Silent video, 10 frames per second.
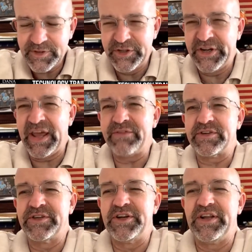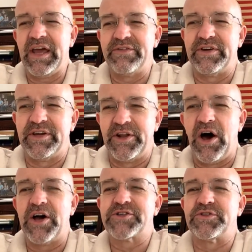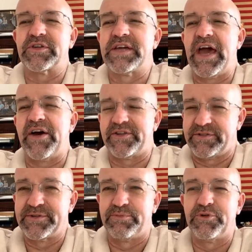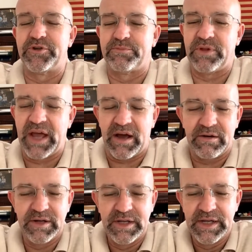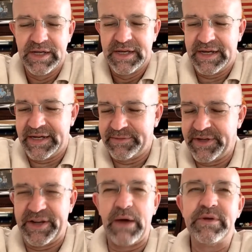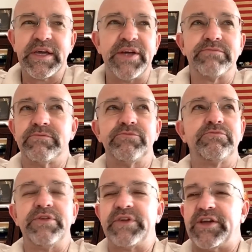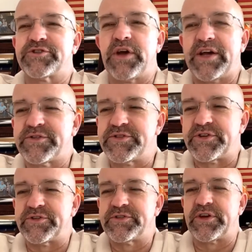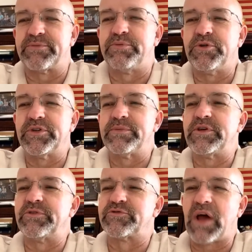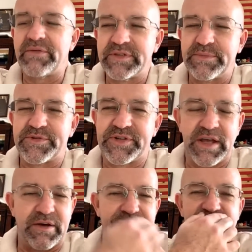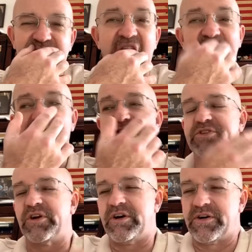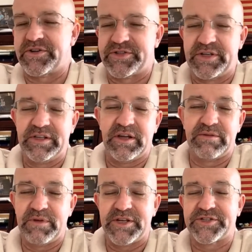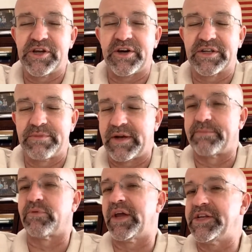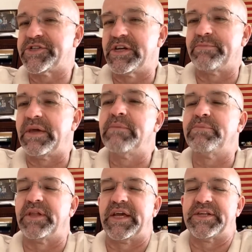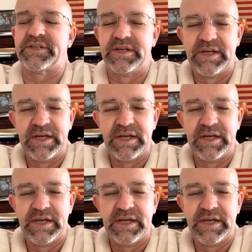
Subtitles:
you didn't have an ox or a cow to pull your plow. And now we've got tractors that are pulling them, you know, driving themselves and driverless cars, and Elon Musk talking about a brain chip implant.